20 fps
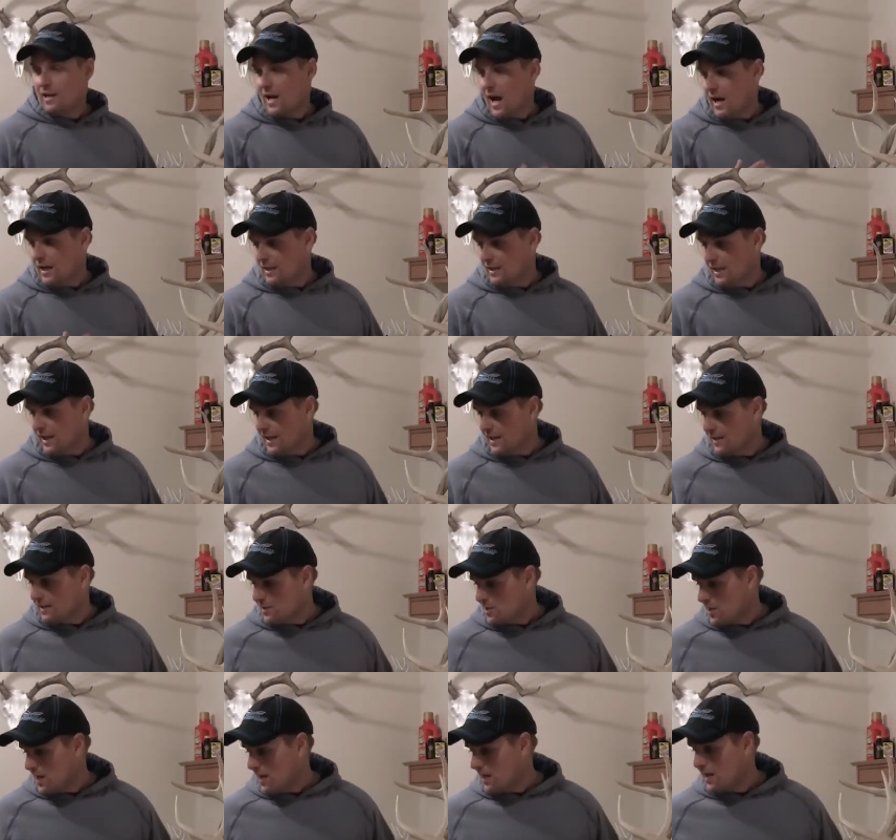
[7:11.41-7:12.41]
kind of like
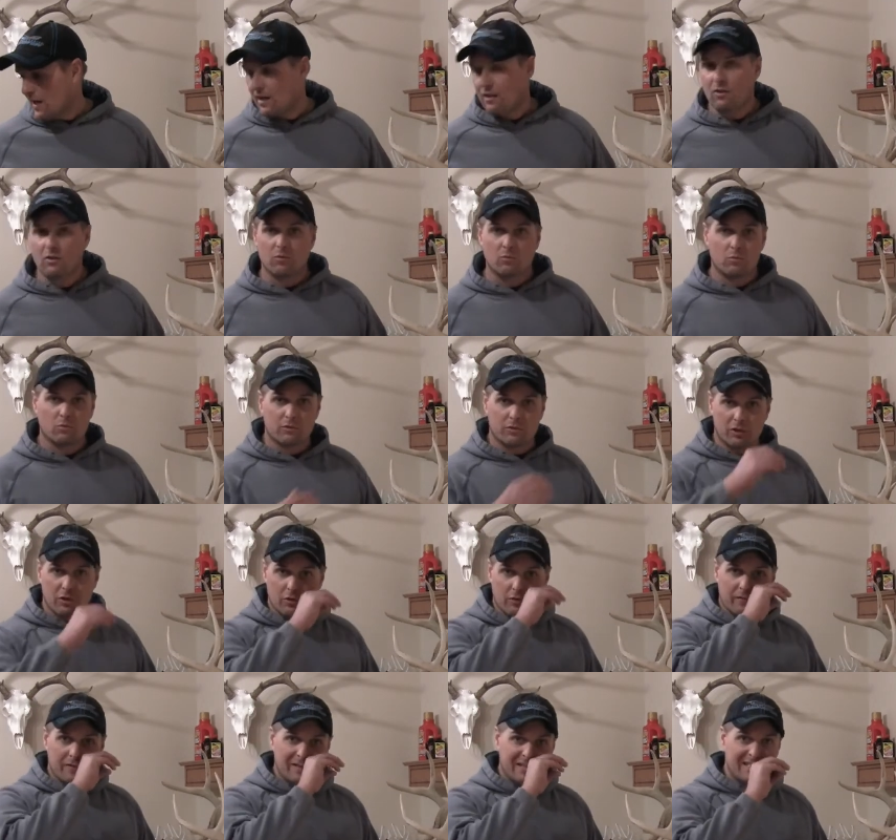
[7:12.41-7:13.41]
a shed antler will
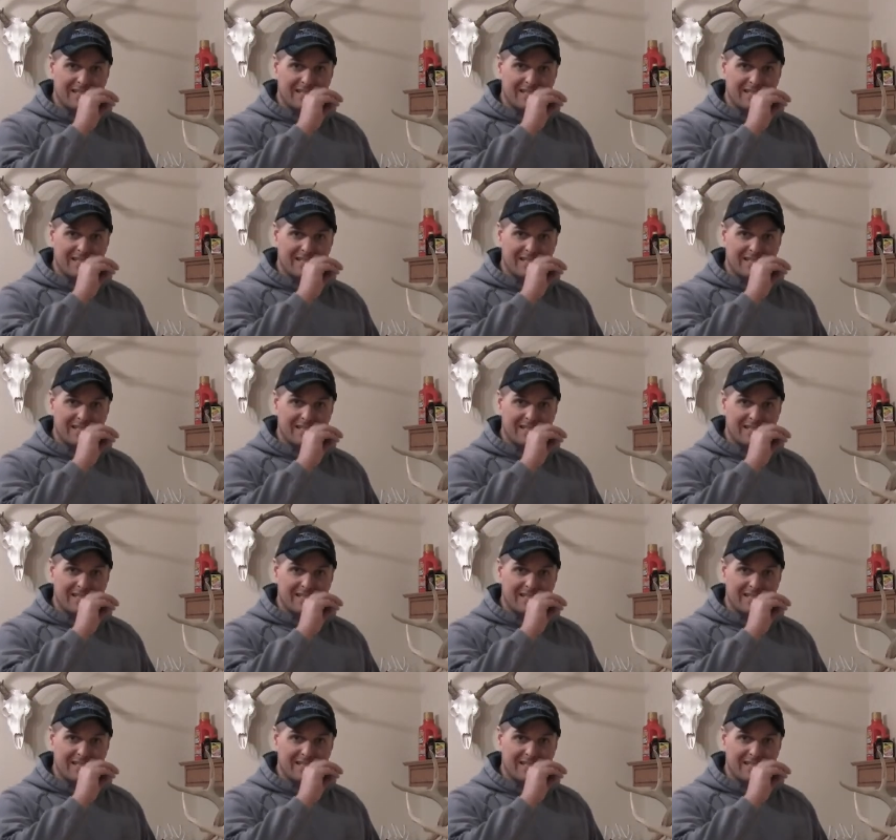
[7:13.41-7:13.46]
do if